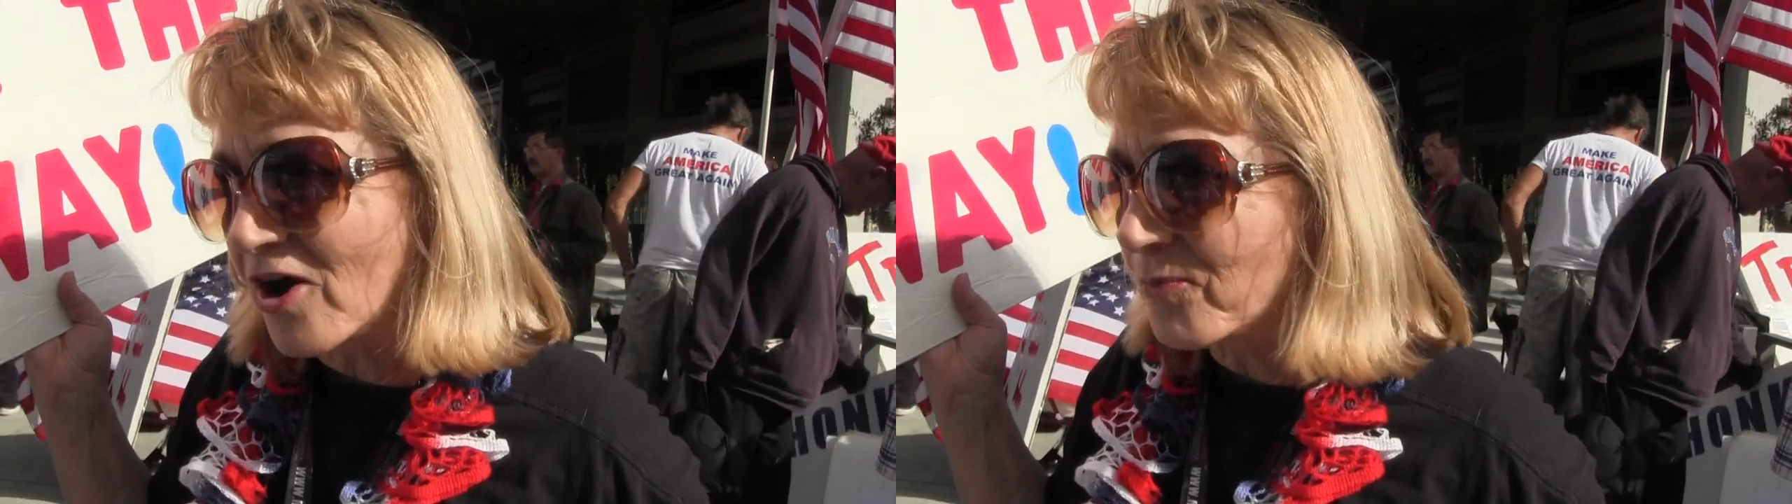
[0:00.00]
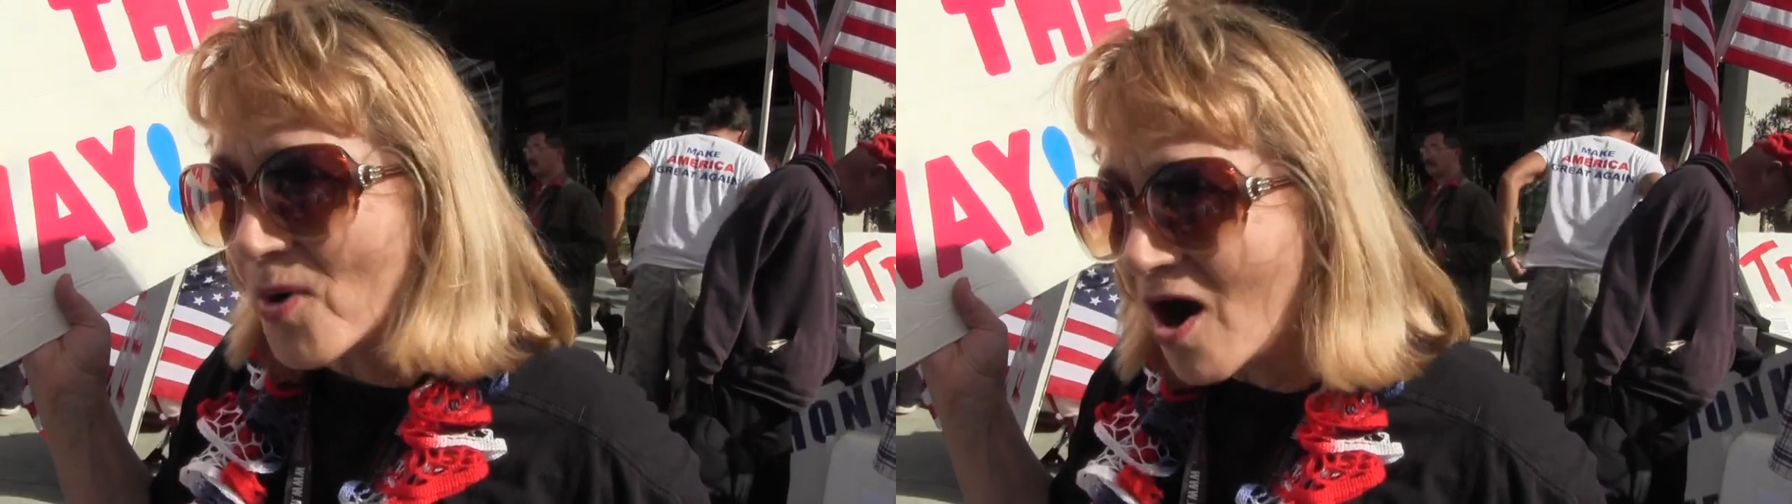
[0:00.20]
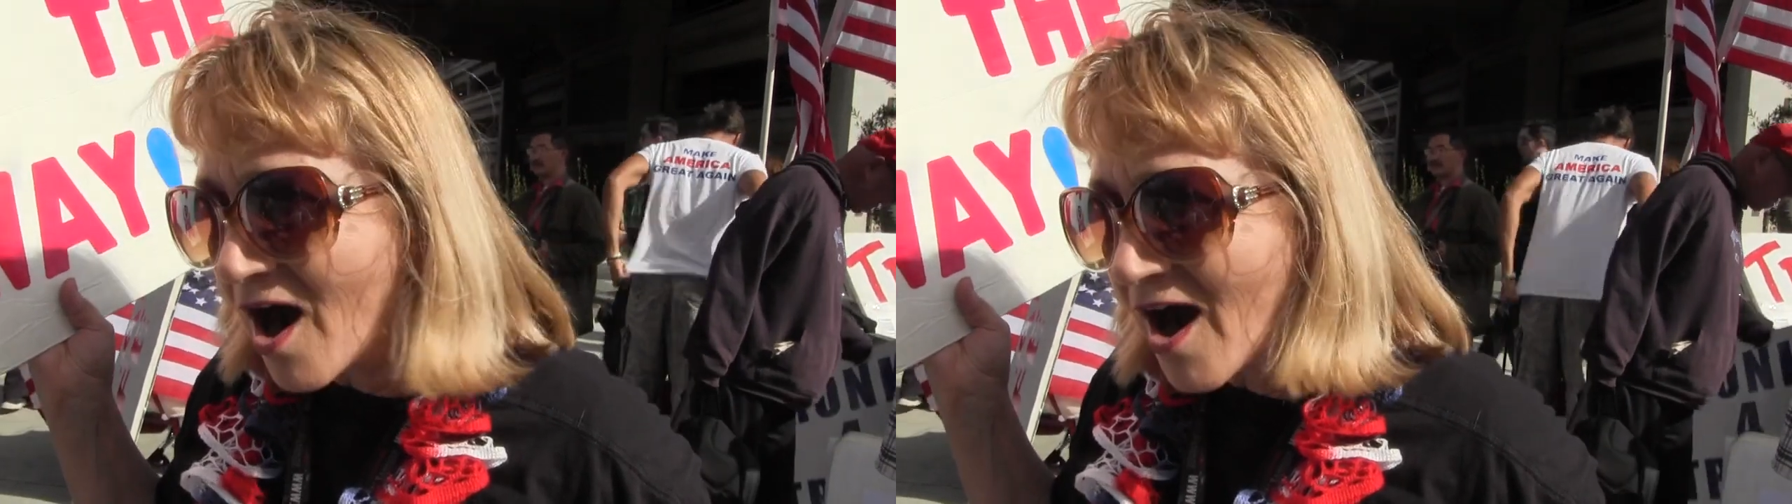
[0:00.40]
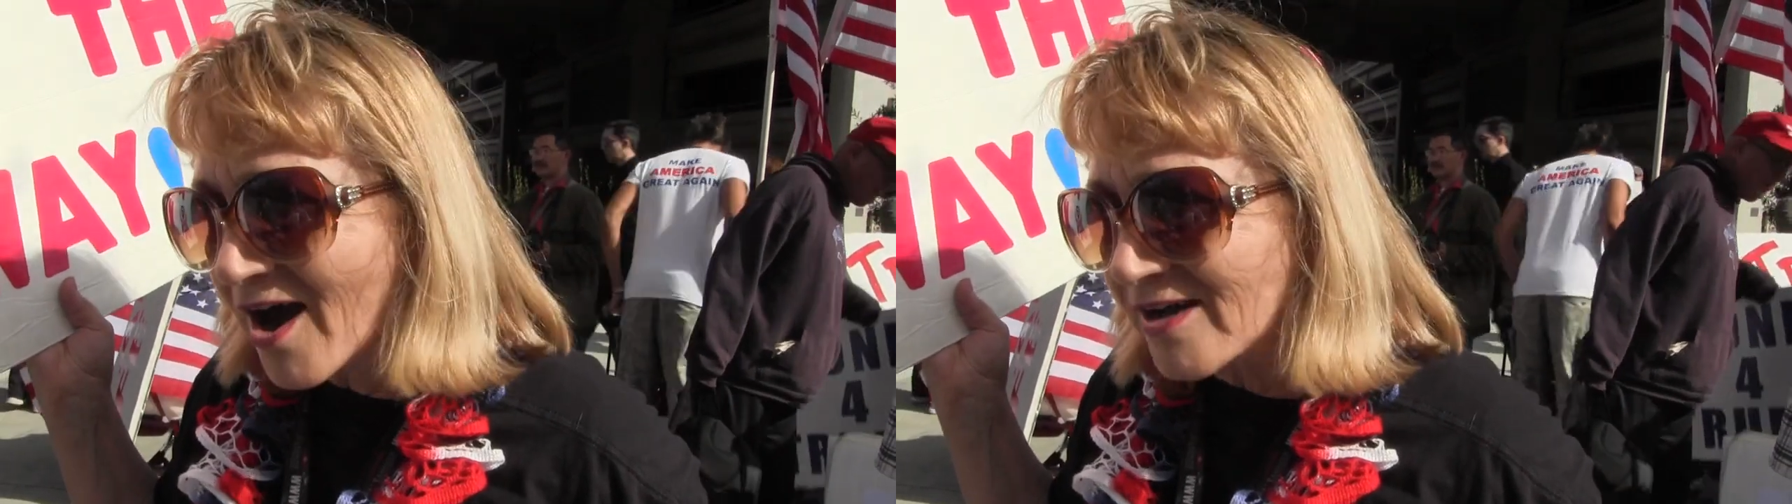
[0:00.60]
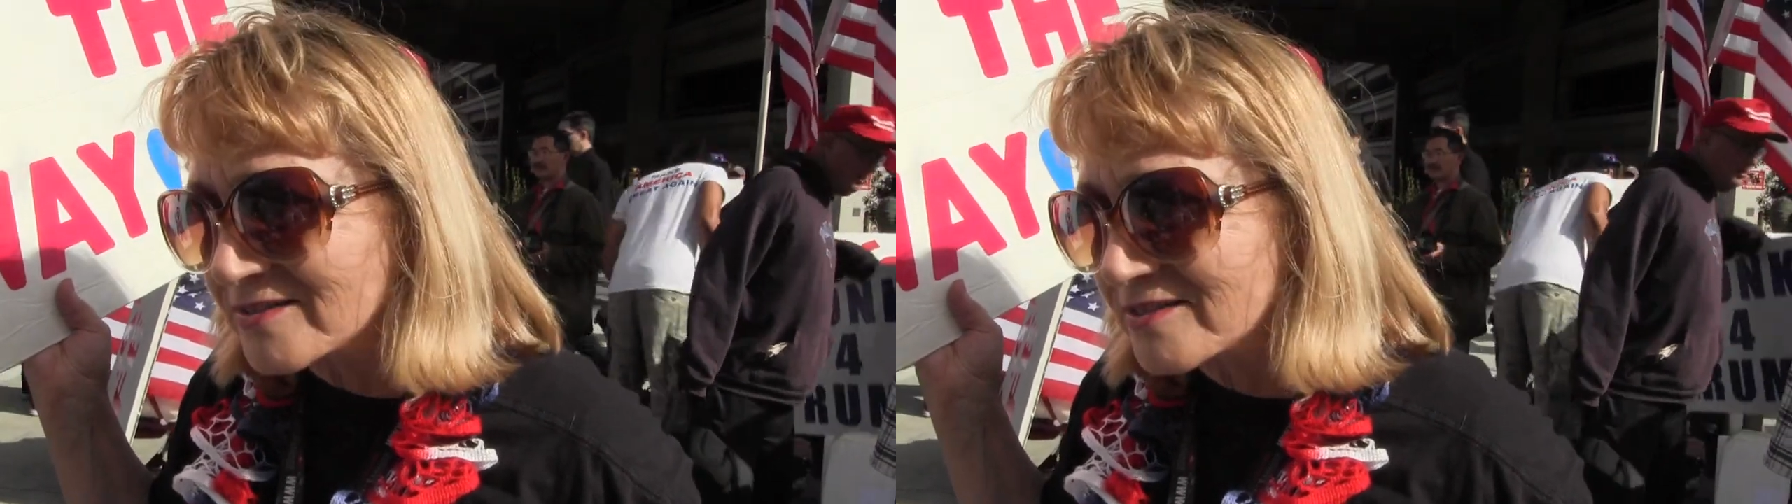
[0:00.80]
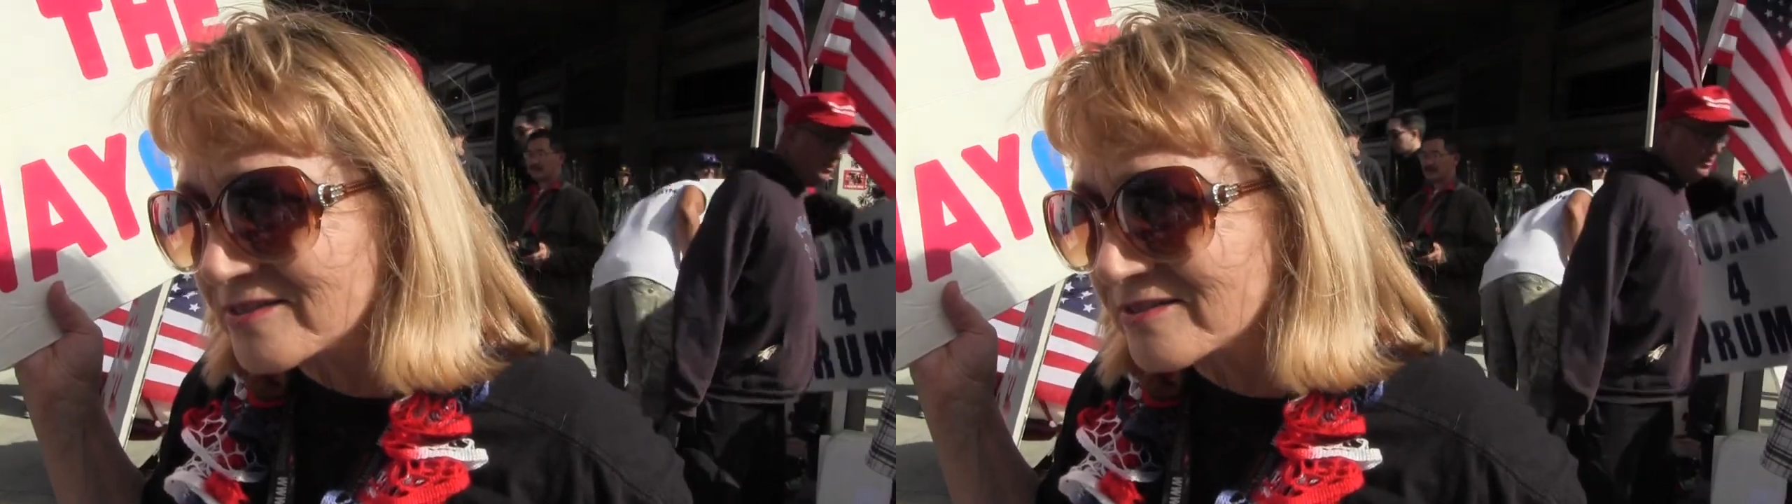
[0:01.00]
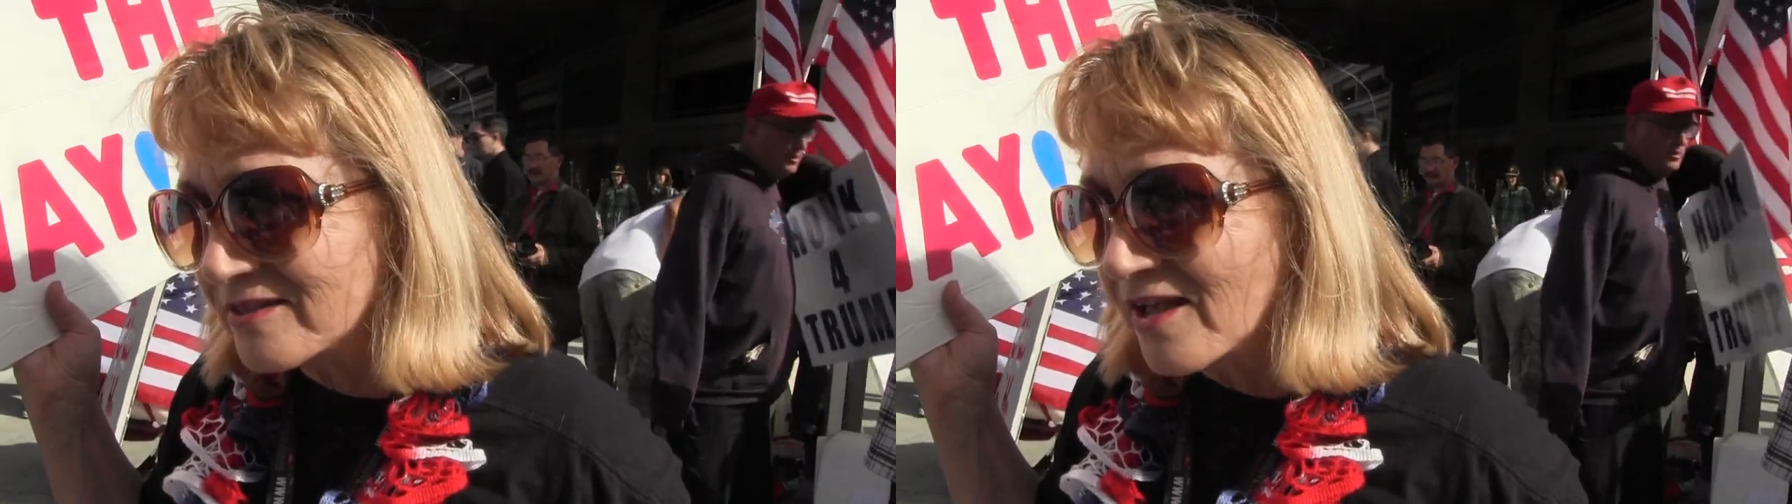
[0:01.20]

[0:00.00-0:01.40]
a pause,